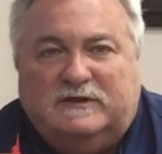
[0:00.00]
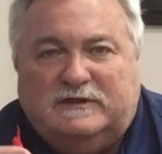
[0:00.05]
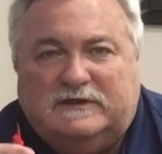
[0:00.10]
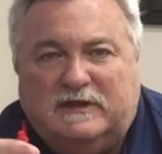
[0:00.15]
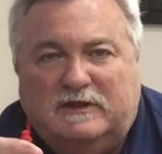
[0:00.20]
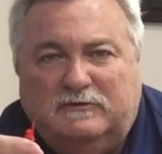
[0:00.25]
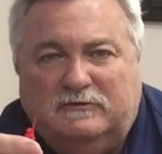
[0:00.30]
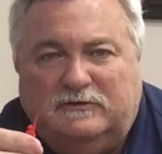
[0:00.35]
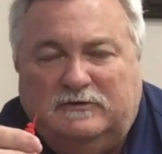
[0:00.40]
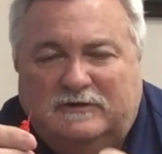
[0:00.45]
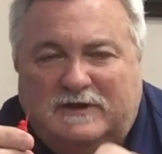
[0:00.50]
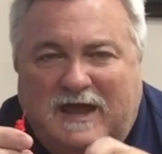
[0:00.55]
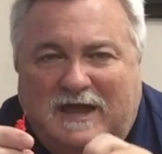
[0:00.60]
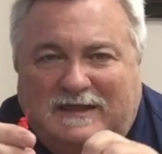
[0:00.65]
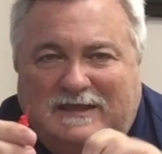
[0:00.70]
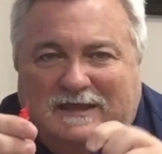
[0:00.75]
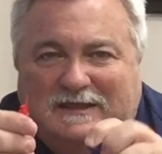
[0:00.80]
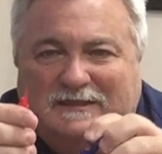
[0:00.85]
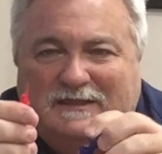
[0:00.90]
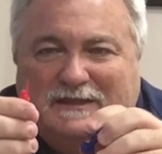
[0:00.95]
so you're
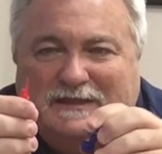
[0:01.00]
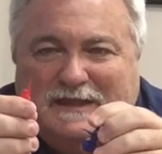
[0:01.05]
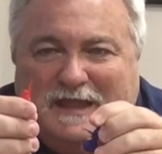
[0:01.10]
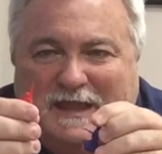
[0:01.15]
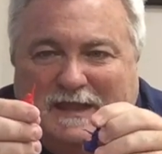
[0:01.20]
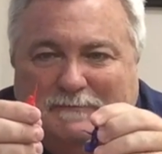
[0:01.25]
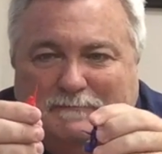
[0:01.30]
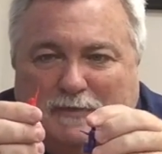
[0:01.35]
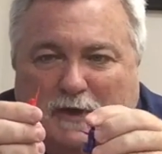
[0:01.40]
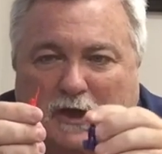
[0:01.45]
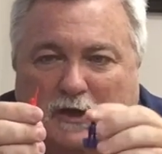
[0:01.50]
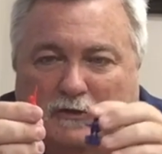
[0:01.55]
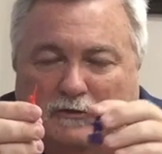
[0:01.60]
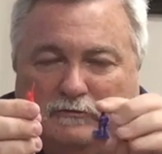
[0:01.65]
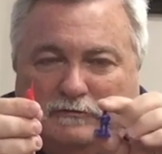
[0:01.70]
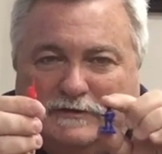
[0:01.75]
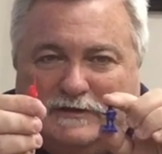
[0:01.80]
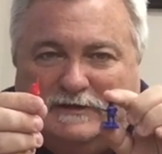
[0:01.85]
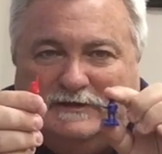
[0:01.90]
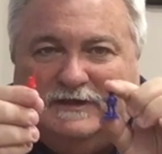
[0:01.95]
not getting the same
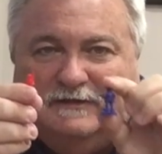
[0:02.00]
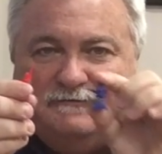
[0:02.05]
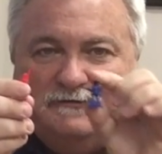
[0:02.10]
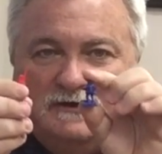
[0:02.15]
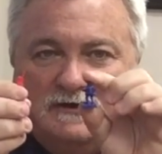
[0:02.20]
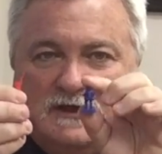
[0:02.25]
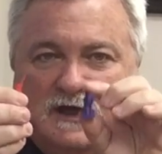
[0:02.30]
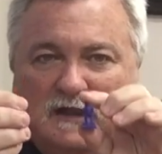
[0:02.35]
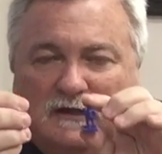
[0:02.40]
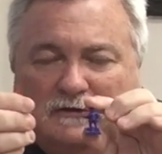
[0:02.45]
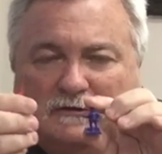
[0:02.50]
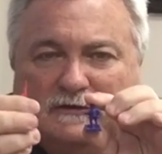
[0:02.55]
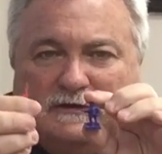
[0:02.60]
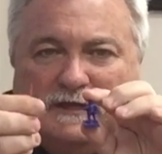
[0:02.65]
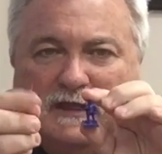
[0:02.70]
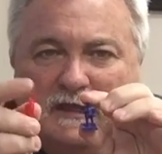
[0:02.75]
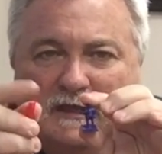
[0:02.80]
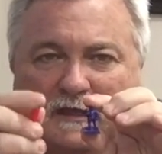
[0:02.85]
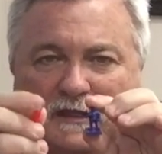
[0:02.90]
pose in different colors.